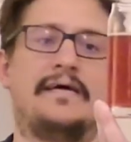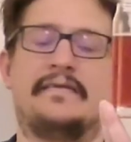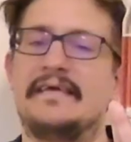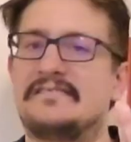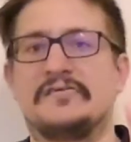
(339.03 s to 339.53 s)

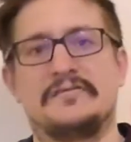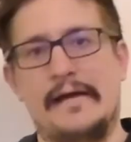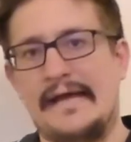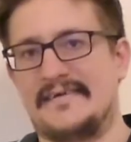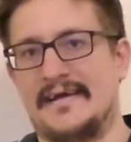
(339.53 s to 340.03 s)
this looks
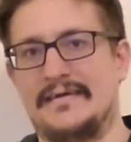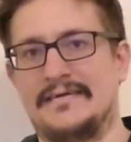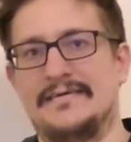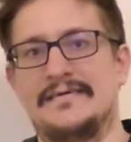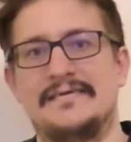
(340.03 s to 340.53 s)
amazing,
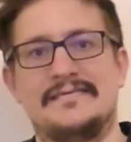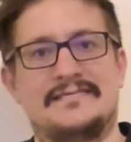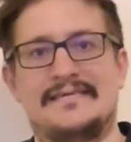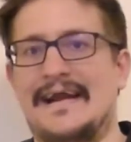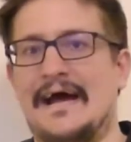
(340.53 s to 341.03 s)

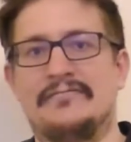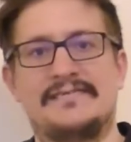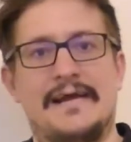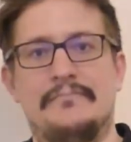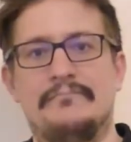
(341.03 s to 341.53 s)
10 out of 10.